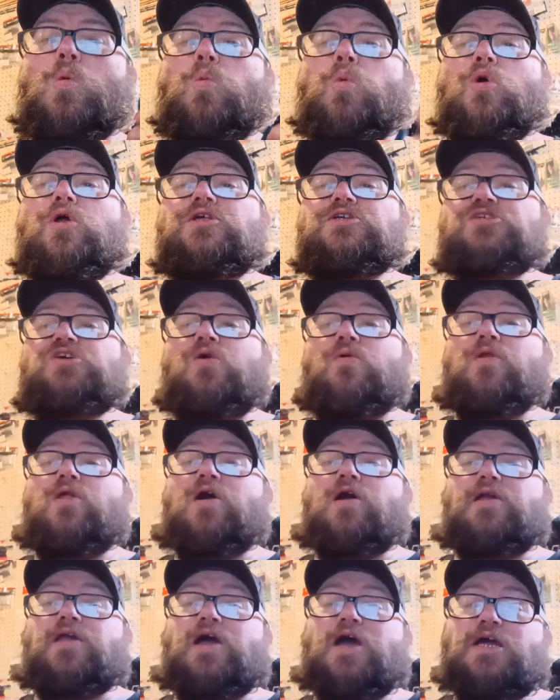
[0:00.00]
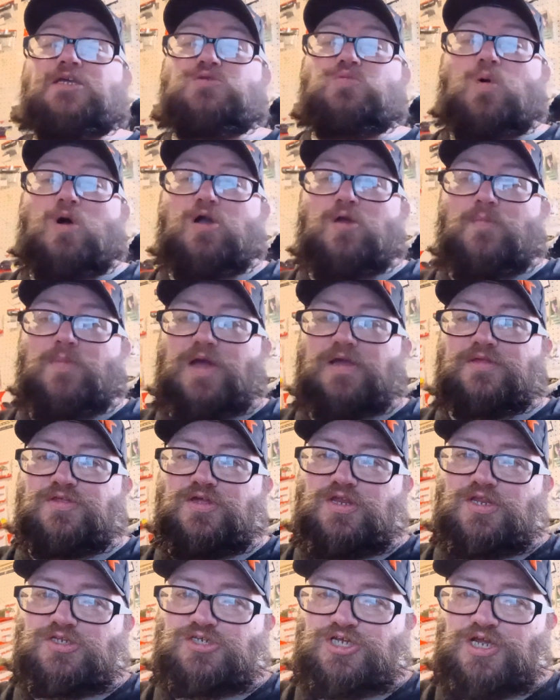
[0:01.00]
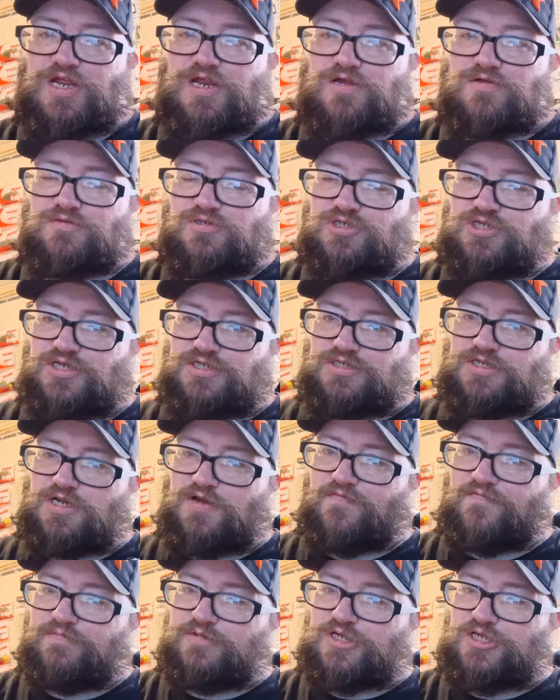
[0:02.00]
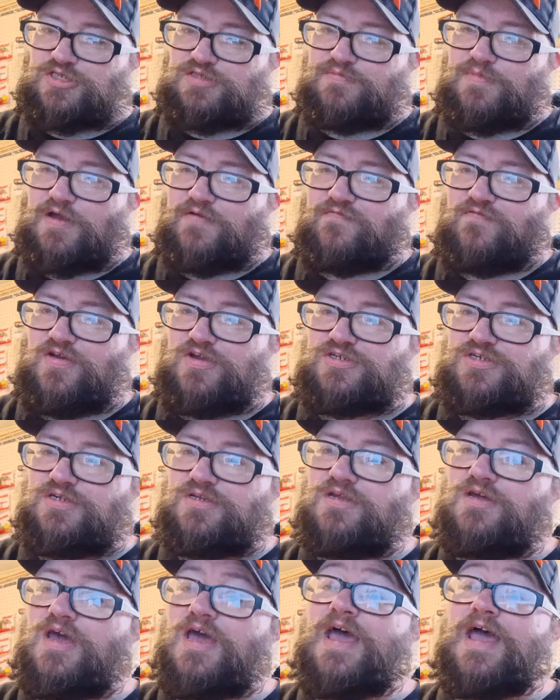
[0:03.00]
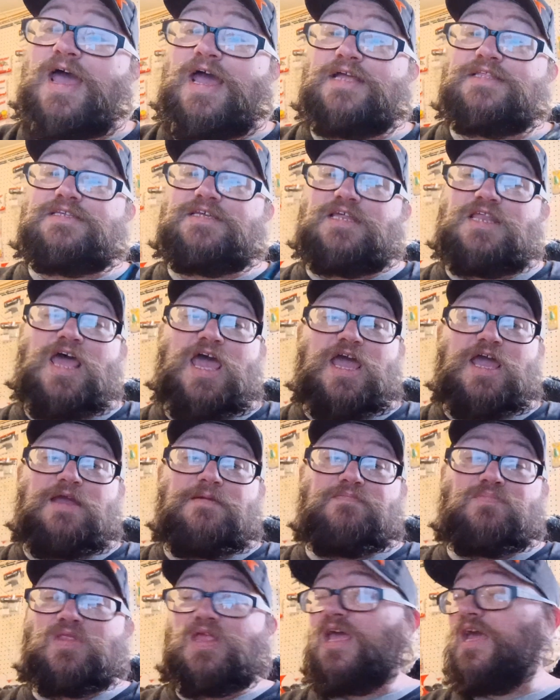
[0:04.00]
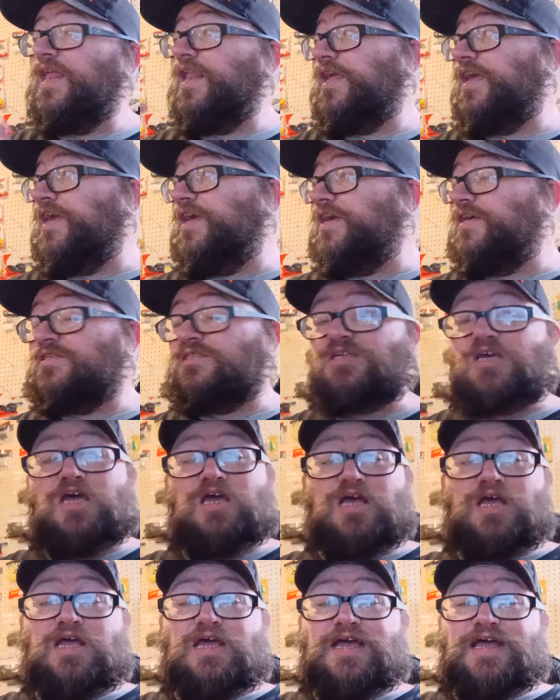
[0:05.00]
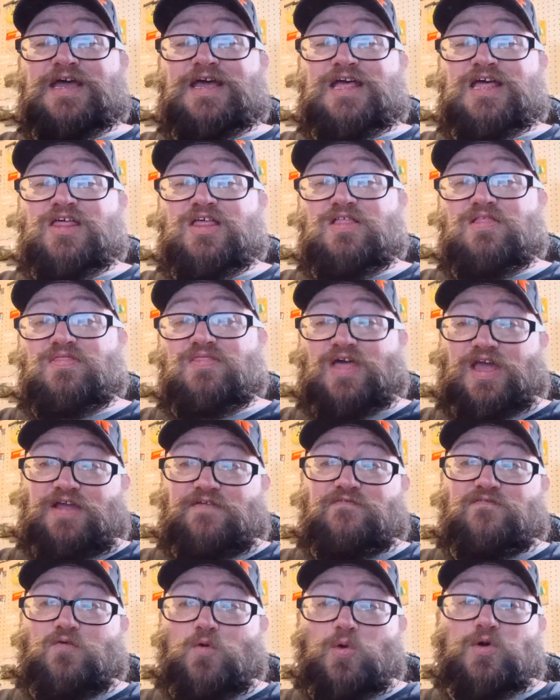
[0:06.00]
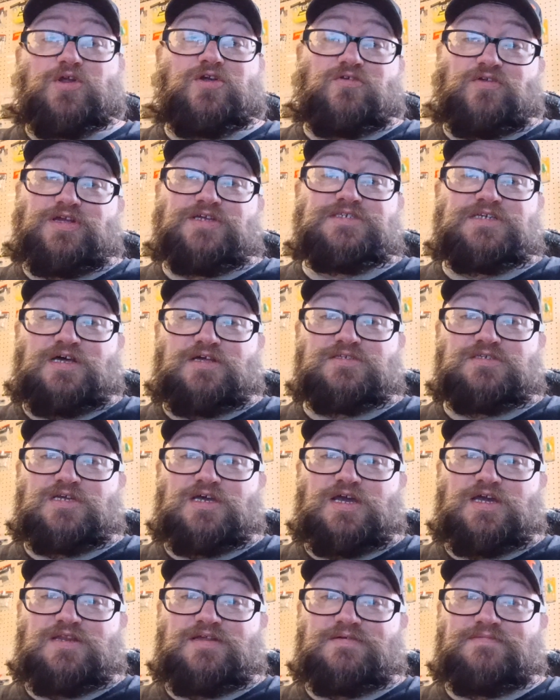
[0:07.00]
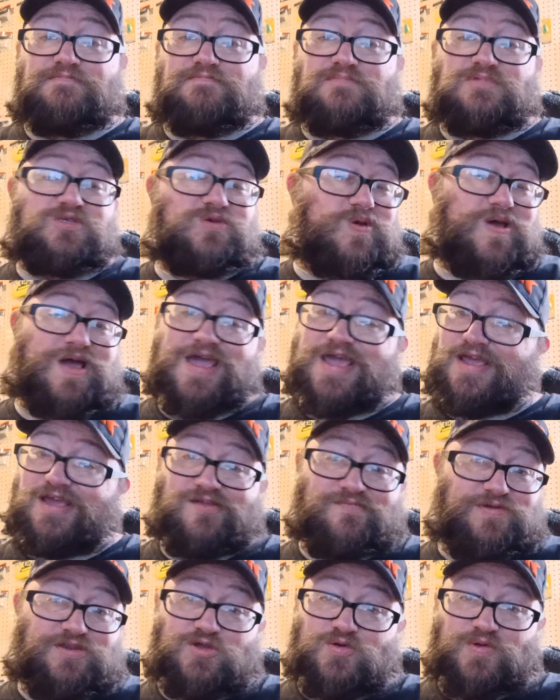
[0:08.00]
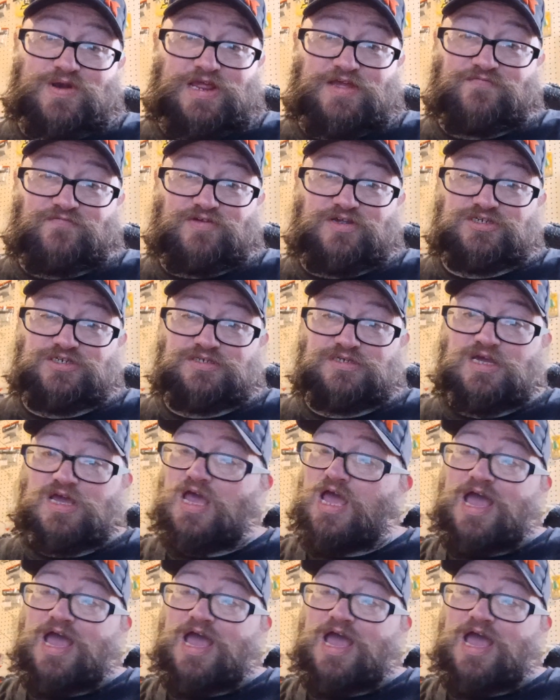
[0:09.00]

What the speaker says: What is going on, guys? Welcome back to the channel. Jason here from Jason Back Fishing. And today it is like 4 degrees outside, so I ain't gonna be doing any fishing.